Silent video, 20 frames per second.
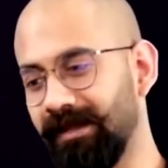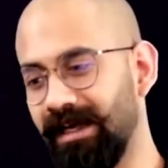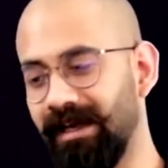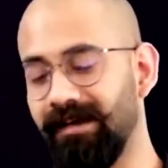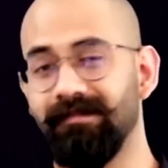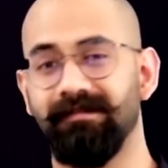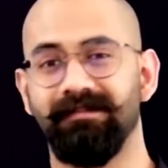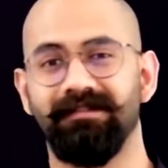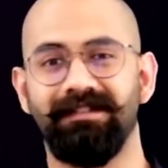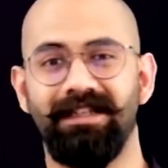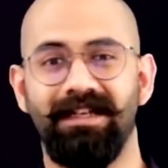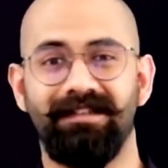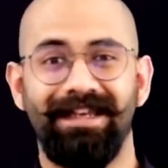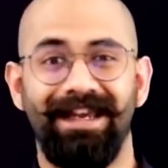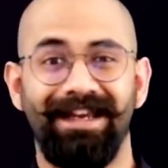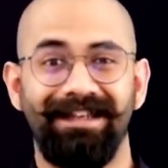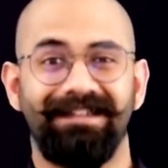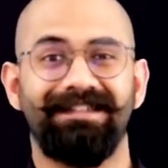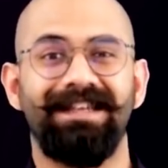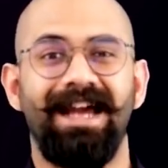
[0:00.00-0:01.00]
And that's
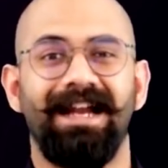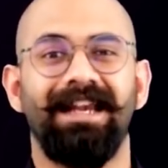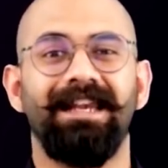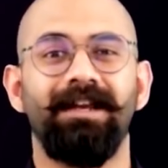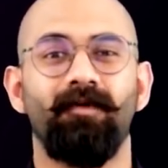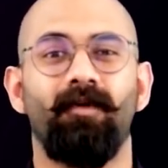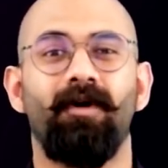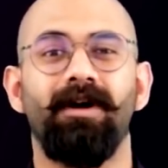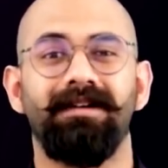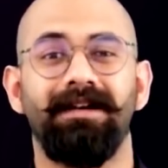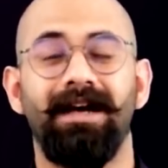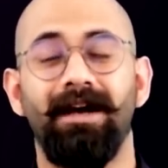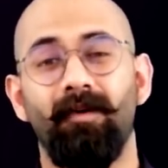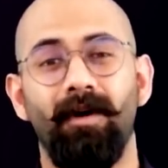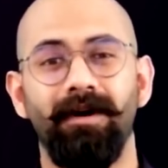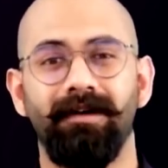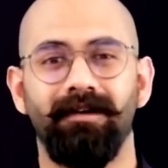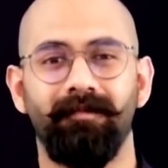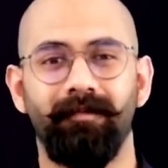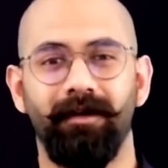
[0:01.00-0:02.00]
exactly what I
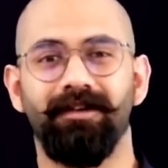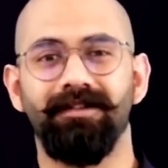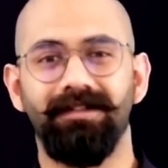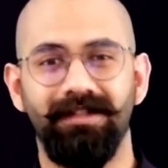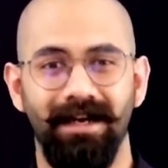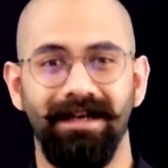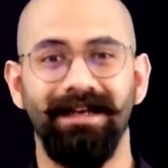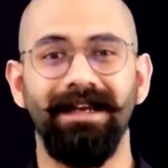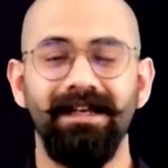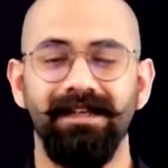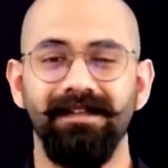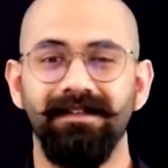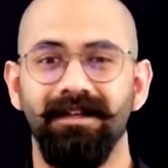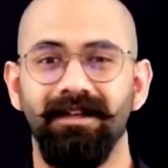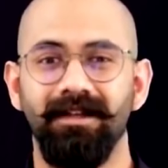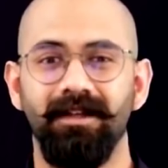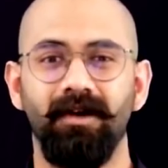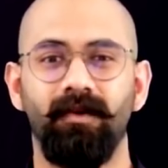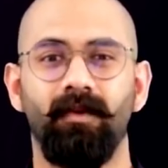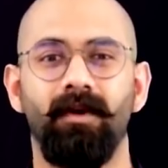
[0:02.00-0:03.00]
wanted, because that is
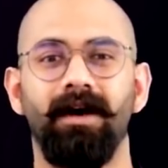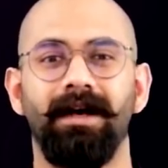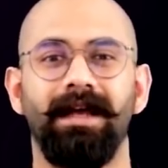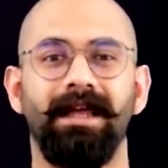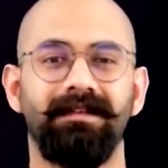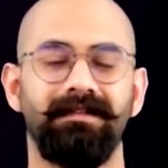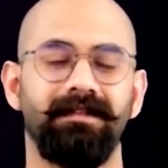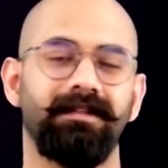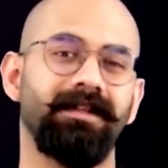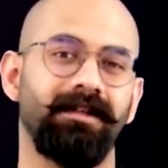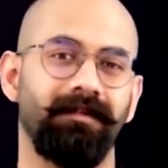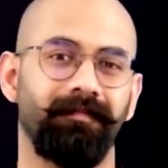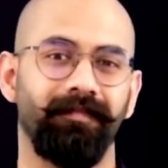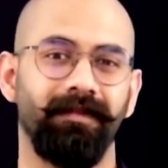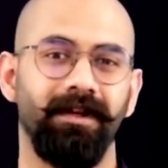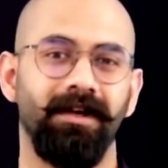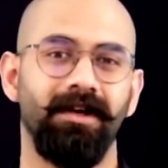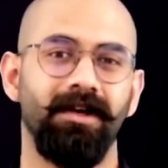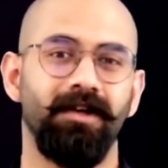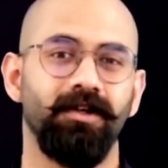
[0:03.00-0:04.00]
the work energy theorem.
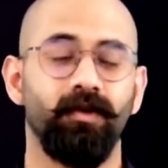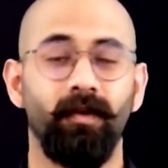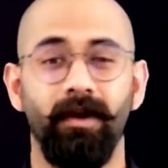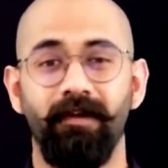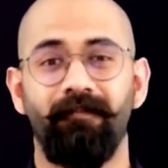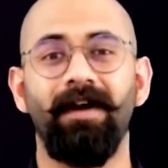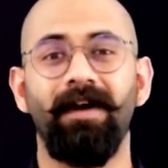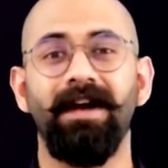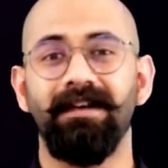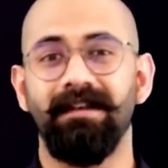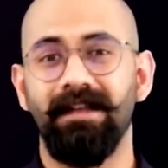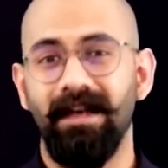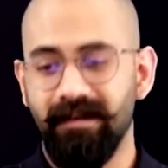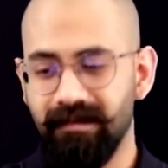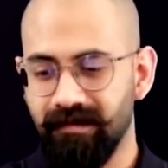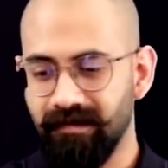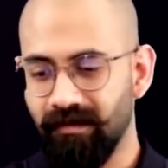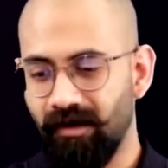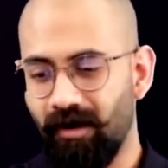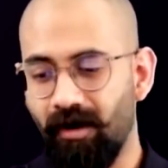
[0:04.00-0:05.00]
So we find
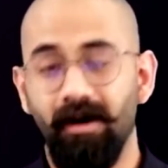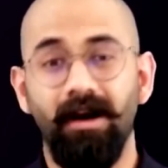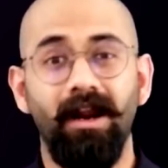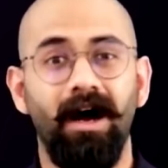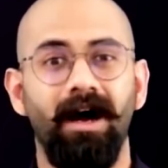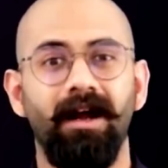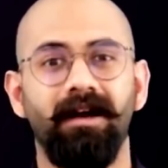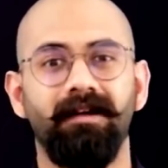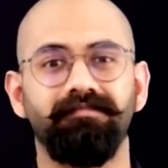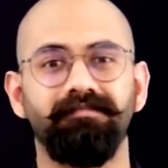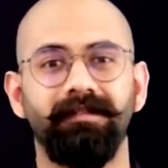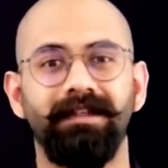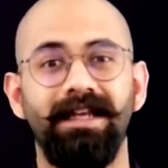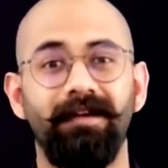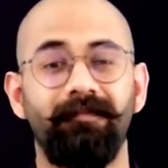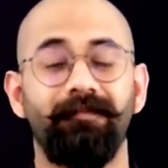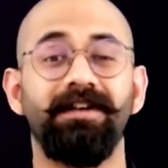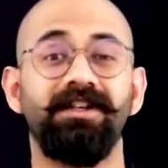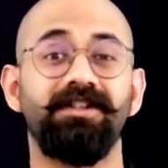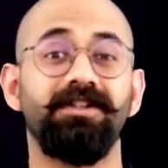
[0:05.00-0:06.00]
that all our
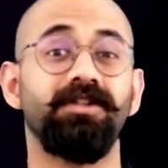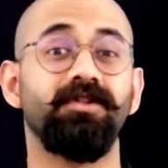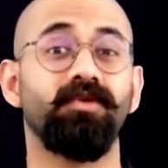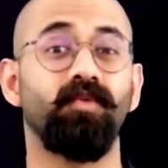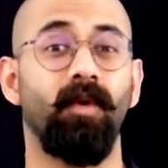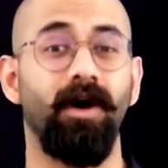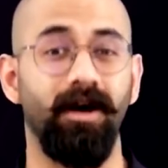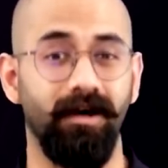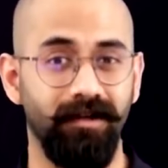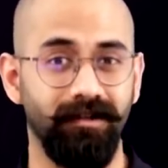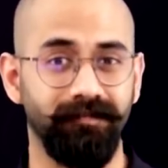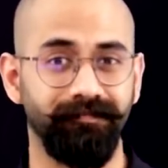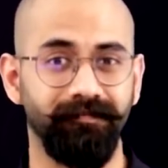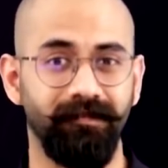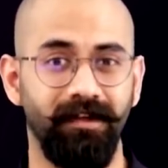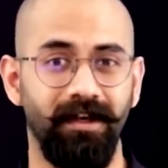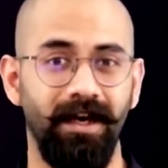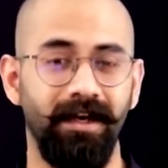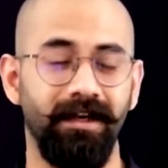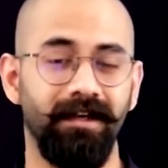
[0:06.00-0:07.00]
definitions work,
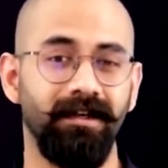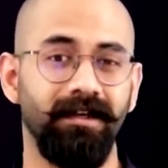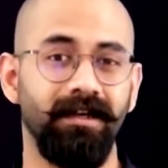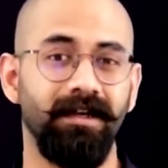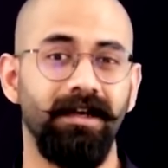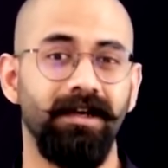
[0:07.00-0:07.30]
right?